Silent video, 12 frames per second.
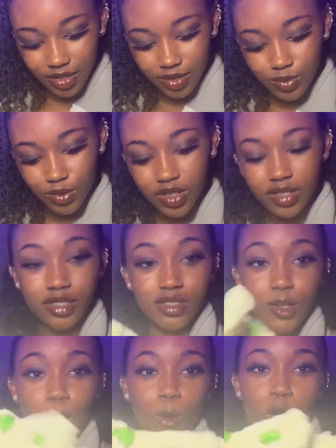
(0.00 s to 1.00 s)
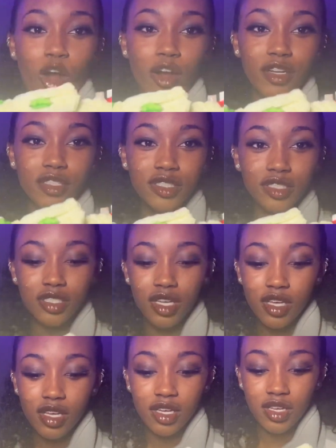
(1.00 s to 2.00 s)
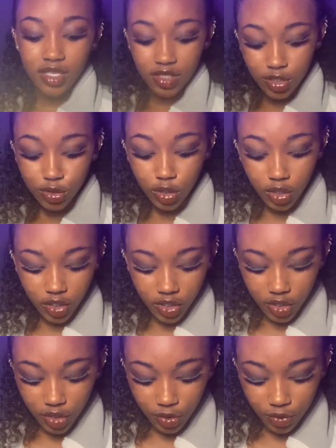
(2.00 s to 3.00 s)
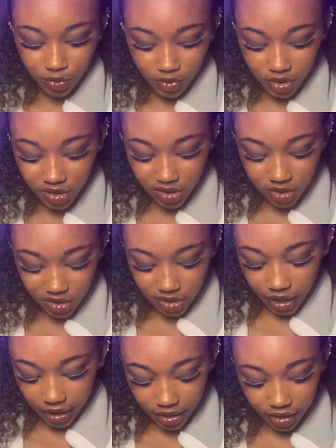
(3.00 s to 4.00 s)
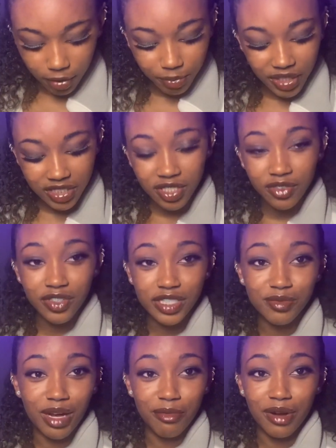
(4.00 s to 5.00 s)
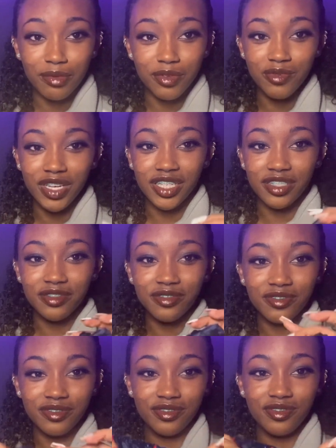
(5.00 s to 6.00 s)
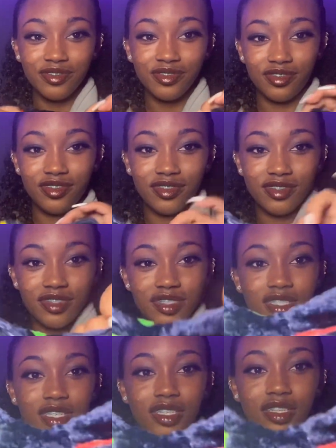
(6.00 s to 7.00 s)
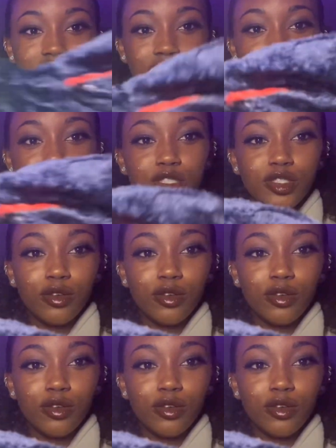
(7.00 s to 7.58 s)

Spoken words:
What is this? Oh, hearts. These are cute. This is like the best investment I probably made. Look, they're so